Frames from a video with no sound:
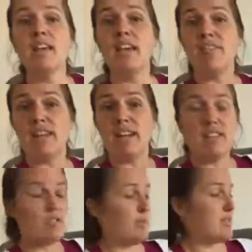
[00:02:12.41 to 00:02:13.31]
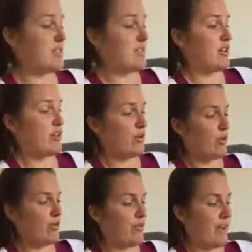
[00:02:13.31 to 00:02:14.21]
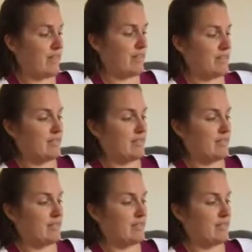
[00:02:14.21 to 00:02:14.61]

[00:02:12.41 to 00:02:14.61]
If it ends with a 0 or 5.